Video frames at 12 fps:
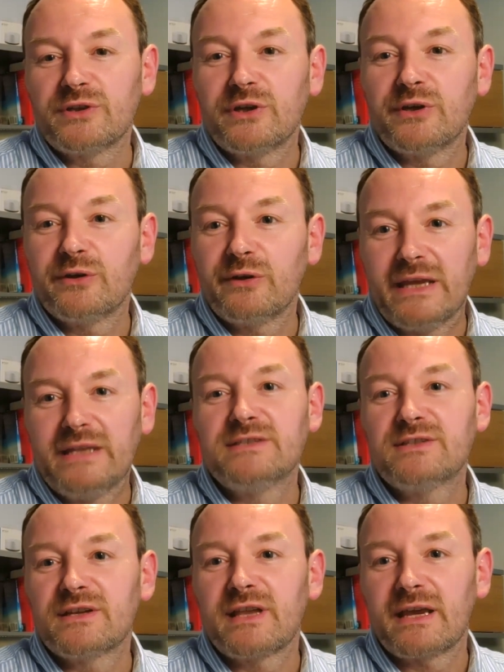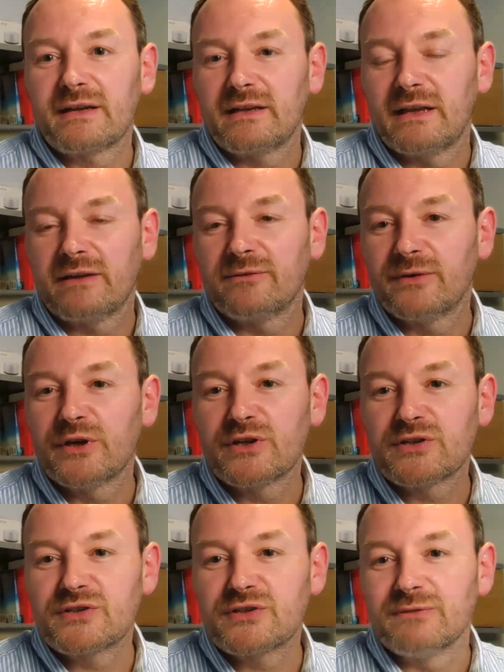into that
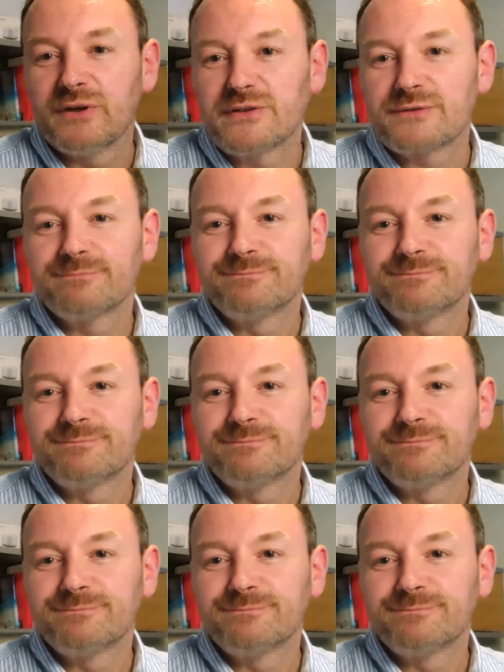cloud-first device.